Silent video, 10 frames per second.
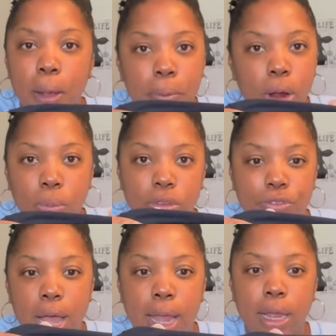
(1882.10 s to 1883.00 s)
part was
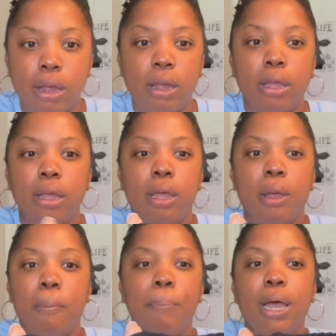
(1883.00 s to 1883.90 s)
fire.
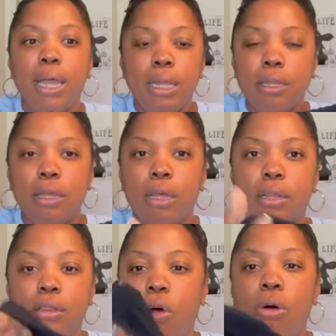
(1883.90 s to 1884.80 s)
But
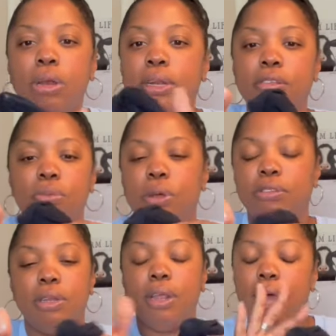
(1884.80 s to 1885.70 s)
all of this
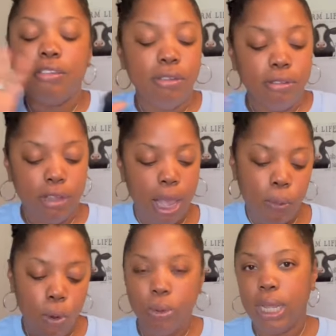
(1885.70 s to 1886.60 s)
wasn't. I
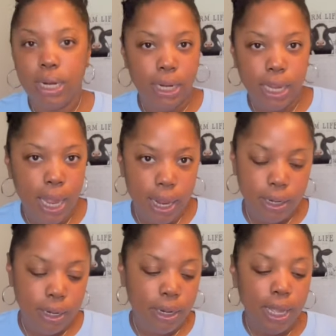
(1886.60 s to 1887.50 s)
won't get it
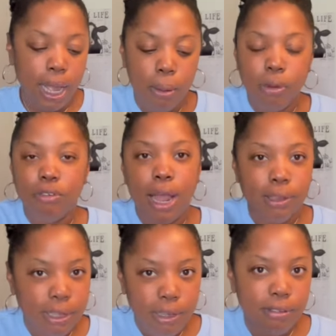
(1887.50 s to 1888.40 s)
again. Like, I'm gonna rock
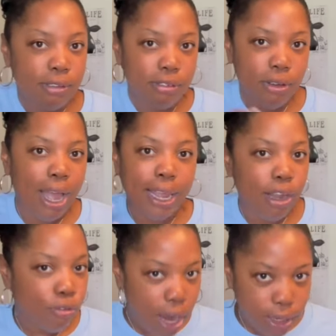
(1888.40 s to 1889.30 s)
these until I
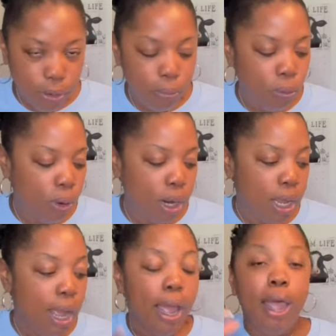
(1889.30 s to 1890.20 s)
can't rock no more.
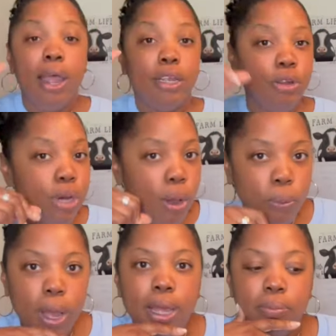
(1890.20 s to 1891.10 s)
You know
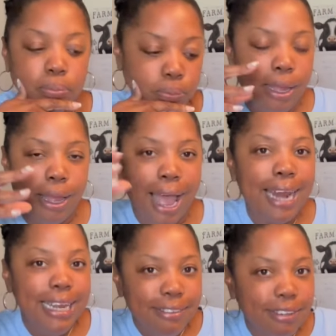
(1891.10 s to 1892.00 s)
what? I
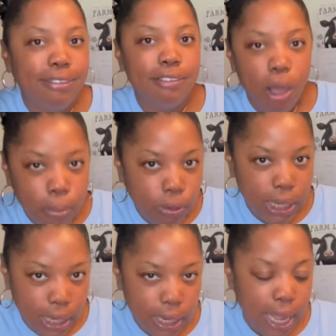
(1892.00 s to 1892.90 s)
need to double
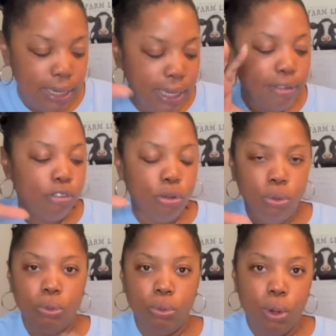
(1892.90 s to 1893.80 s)
it. I need
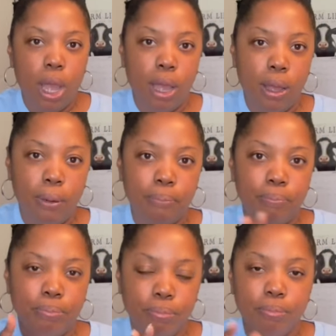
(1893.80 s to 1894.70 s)
to
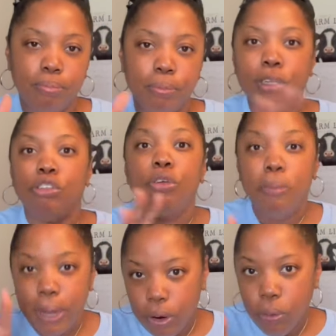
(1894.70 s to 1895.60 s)
put 2
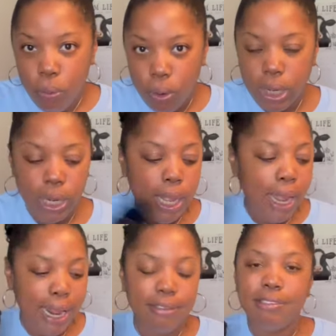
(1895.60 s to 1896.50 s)
pair on
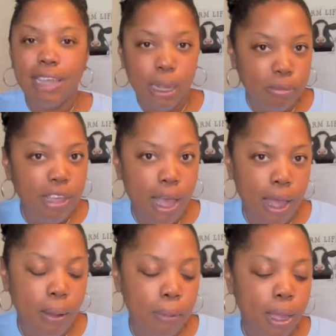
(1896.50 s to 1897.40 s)
at the same
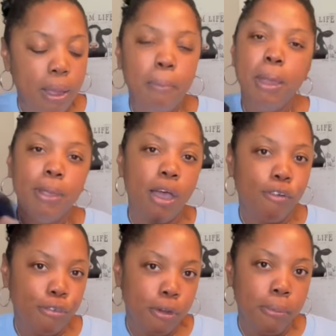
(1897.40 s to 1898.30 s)
time. Maybe I'll
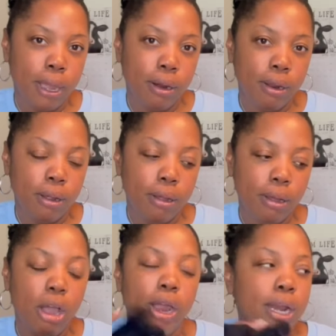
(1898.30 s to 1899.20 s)
feel better.
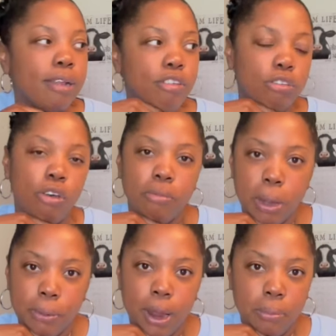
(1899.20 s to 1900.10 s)
All right, I just solved my
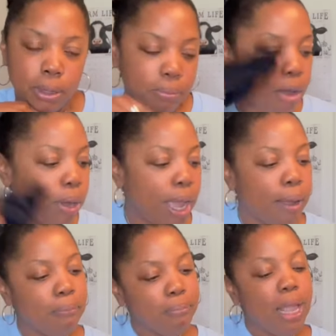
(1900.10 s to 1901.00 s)
problem. Okay,
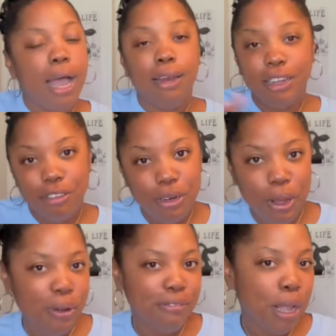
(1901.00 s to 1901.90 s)
I'll let you
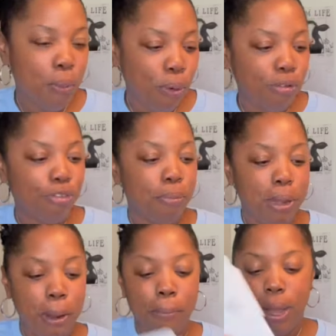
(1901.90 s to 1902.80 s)
know if that worked for
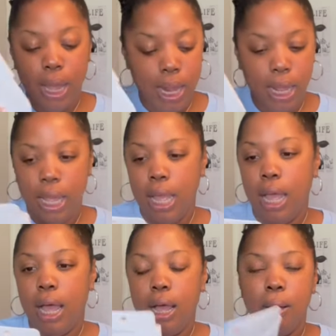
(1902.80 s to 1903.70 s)
me, but
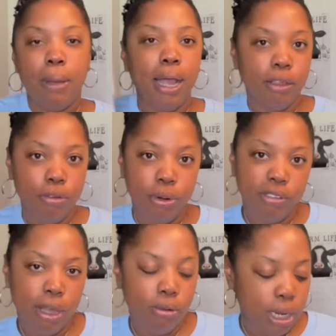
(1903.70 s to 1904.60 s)
I could throw this
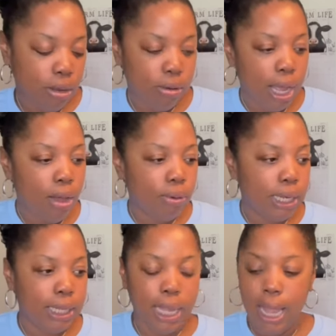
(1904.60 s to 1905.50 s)
out now. I don't
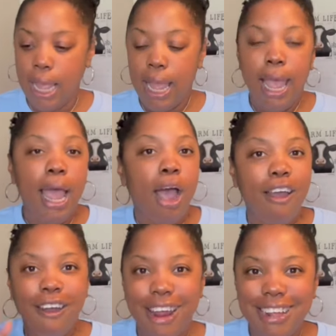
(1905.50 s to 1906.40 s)
need that. All
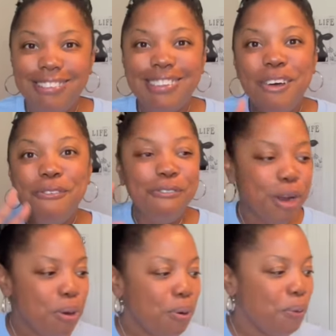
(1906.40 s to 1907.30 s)
right, so
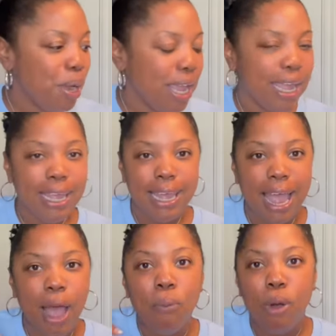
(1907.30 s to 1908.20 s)
real quick,
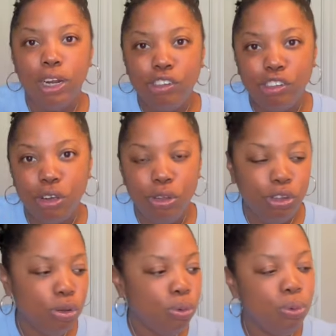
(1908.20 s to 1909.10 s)
I wanna show
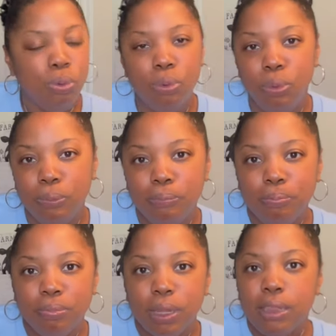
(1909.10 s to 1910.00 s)
you
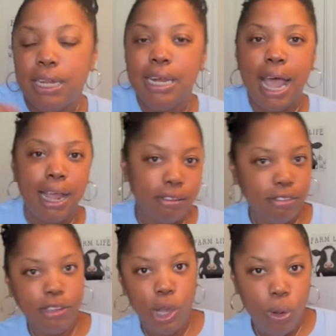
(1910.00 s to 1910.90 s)
the not
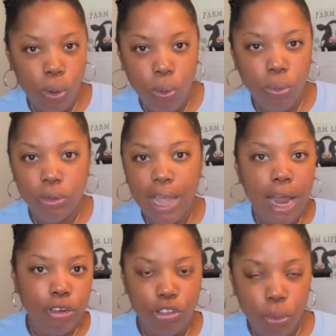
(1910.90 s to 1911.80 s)
so
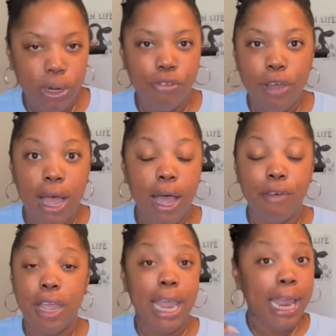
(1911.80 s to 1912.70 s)

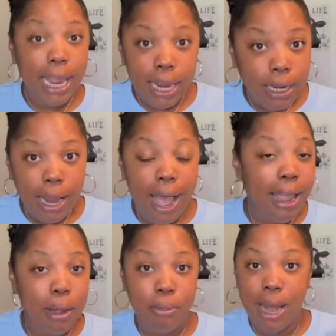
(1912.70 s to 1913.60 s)
$1.25, and I
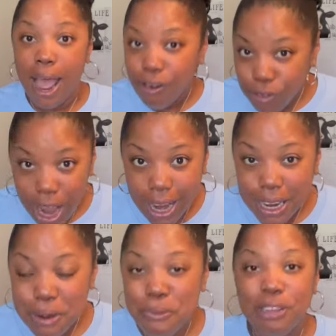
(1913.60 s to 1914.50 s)
am not
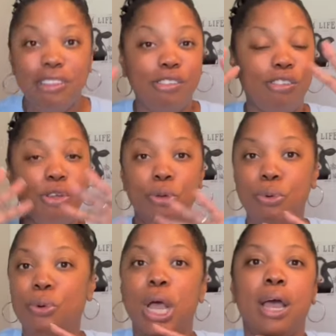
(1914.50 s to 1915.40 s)
rocking with this
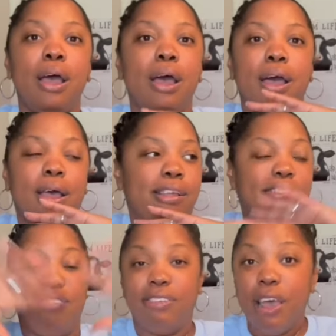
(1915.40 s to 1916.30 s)
new
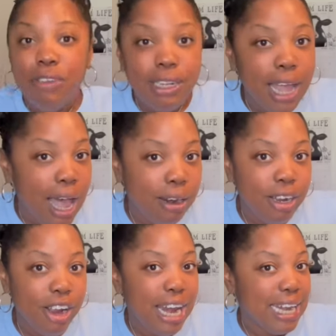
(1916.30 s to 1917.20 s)

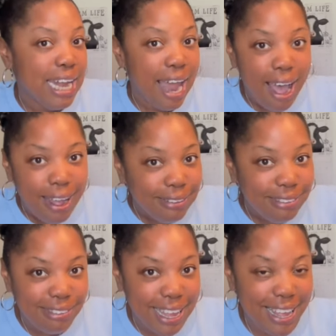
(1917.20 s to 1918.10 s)
$7
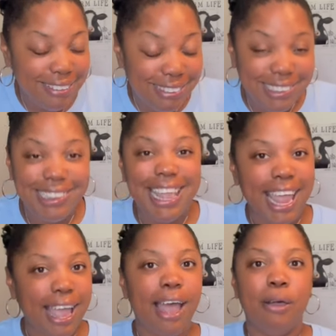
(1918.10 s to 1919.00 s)
nonsense they
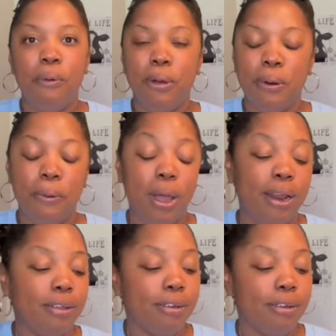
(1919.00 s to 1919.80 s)
got going on,